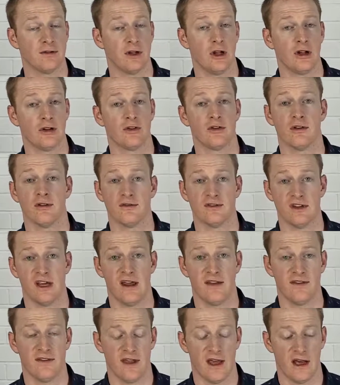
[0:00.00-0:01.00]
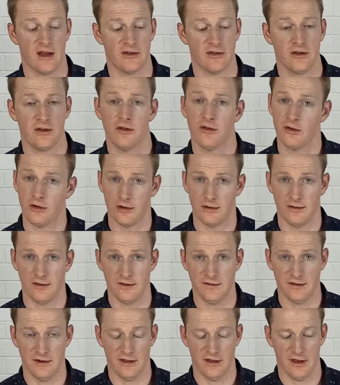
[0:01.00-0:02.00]
lots of 10,000, so
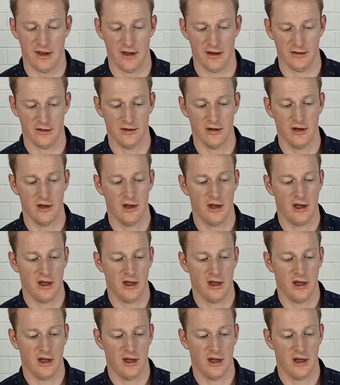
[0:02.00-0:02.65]
50,000.